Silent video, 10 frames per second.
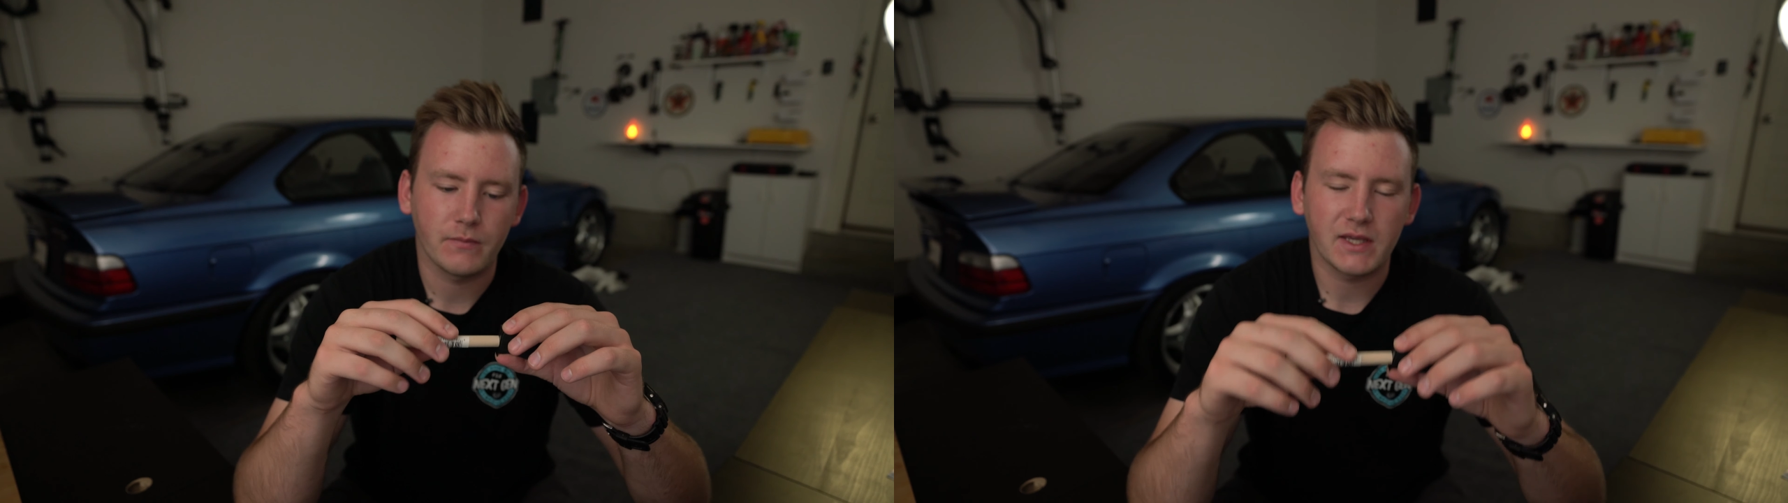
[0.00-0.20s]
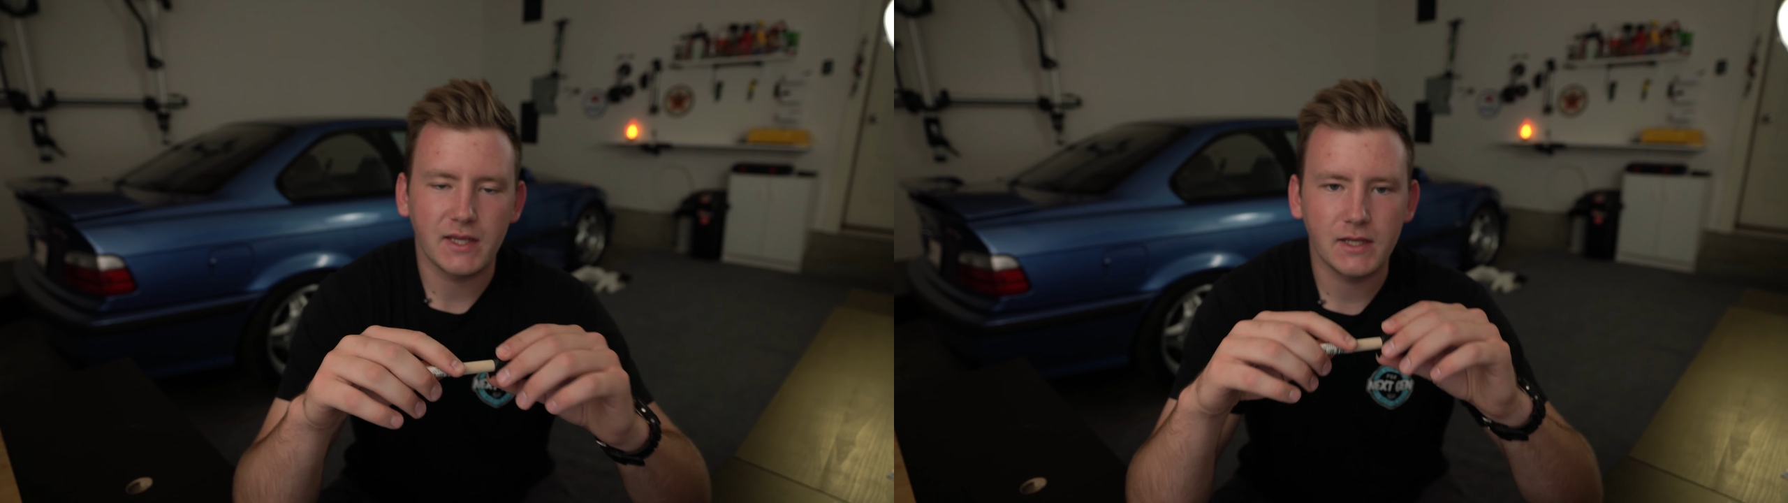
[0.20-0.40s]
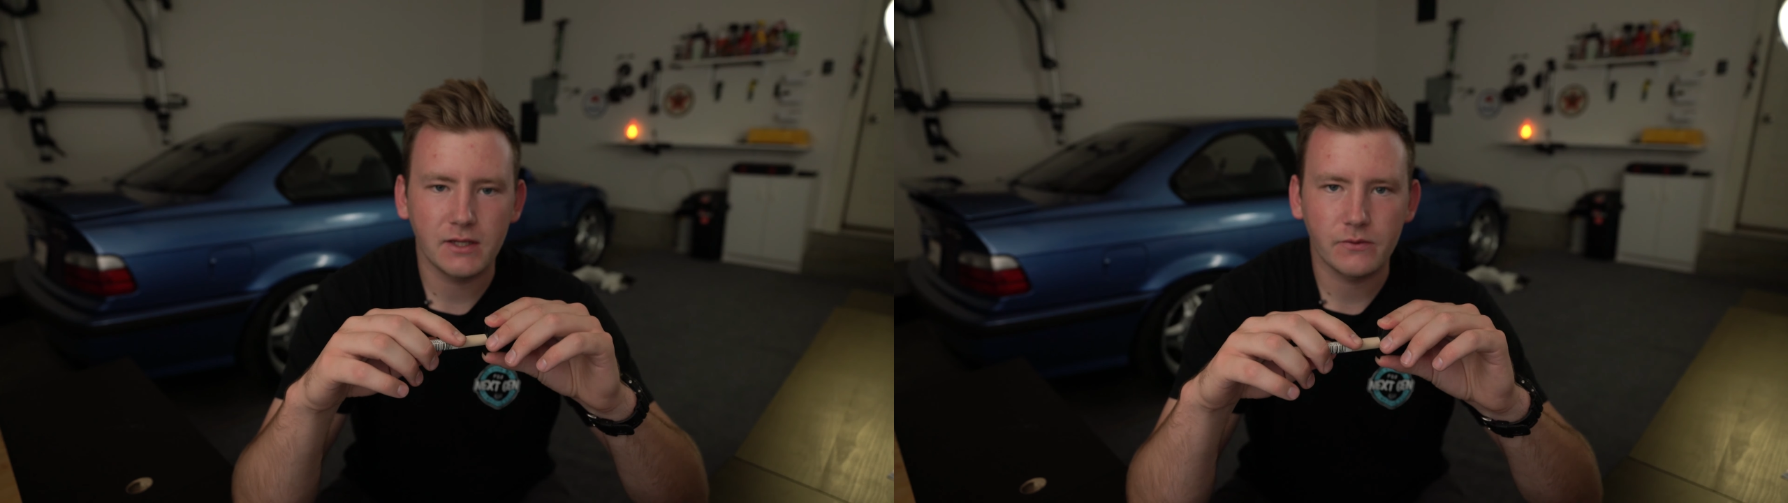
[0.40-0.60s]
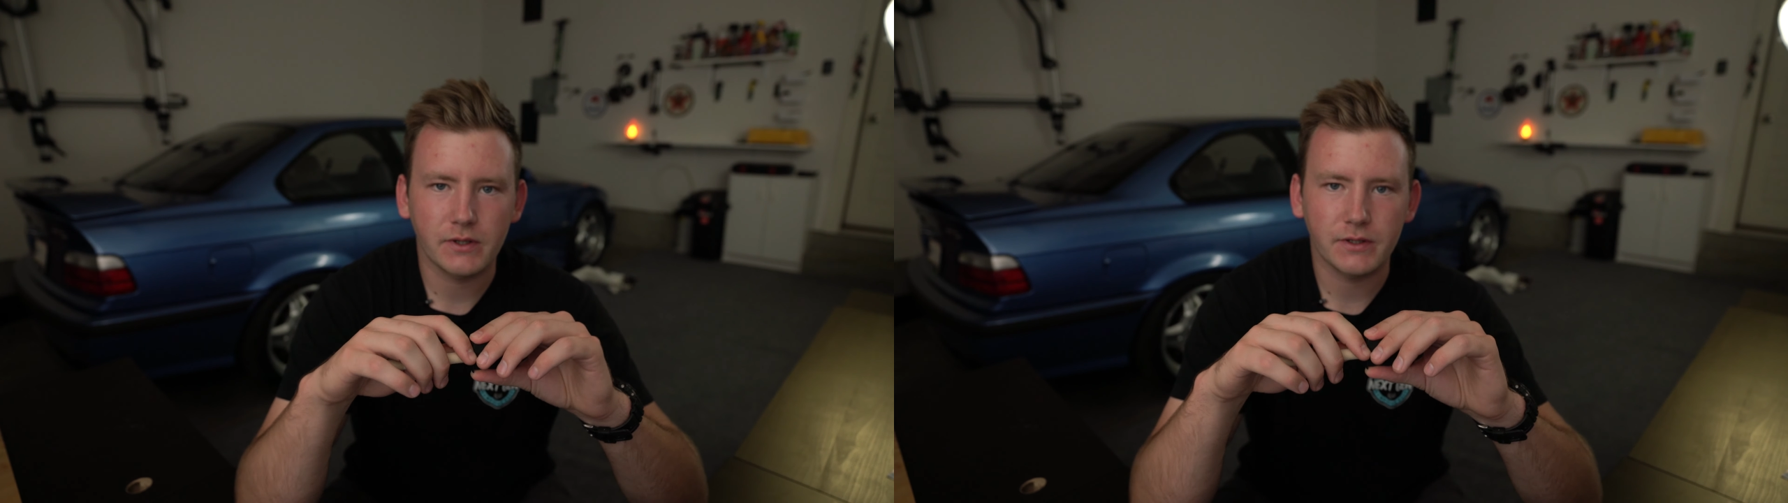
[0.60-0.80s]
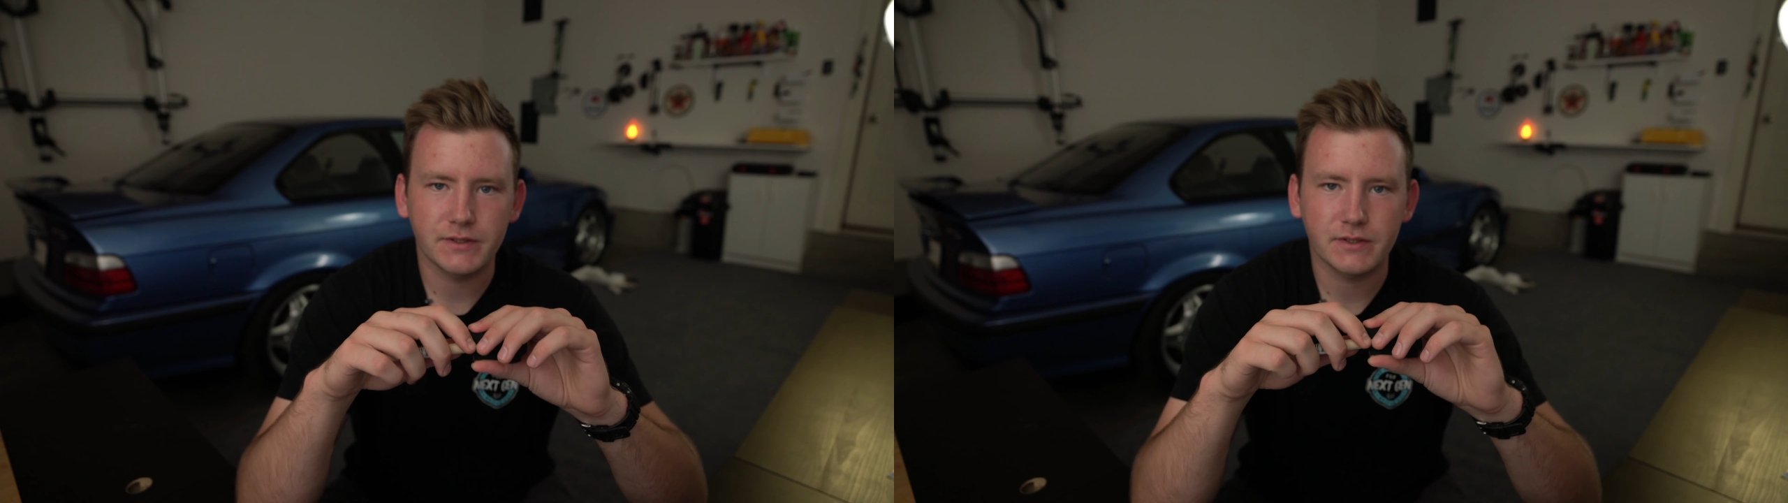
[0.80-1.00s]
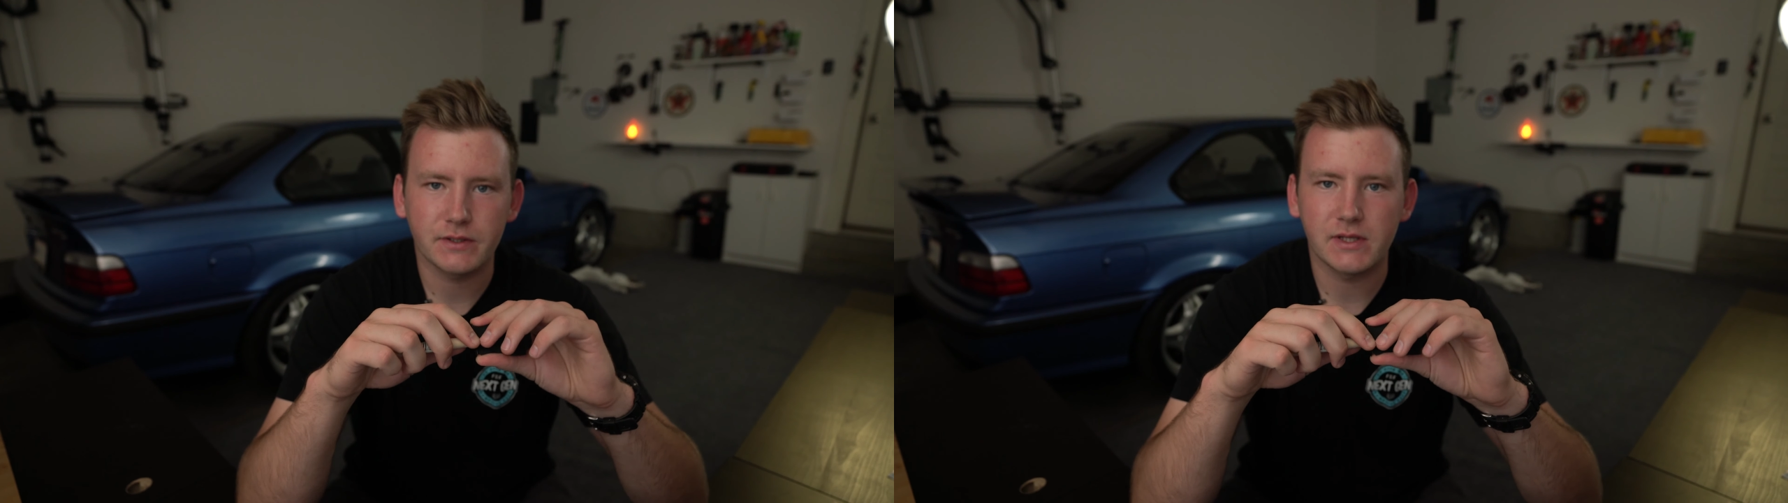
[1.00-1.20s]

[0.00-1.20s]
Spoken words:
my kidney grills,